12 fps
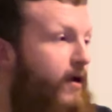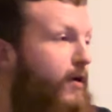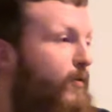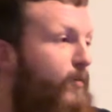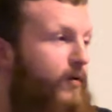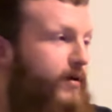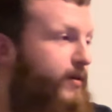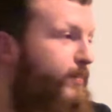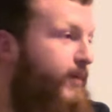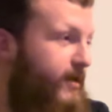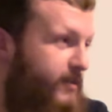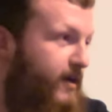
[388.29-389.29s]
One of the
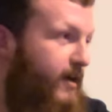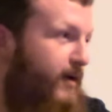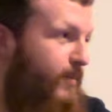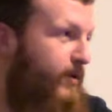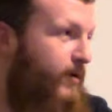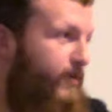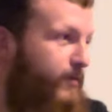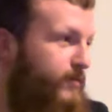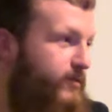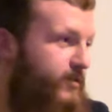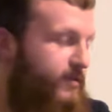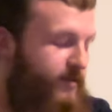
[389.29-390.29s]
best
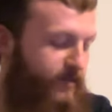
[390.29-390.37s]
combos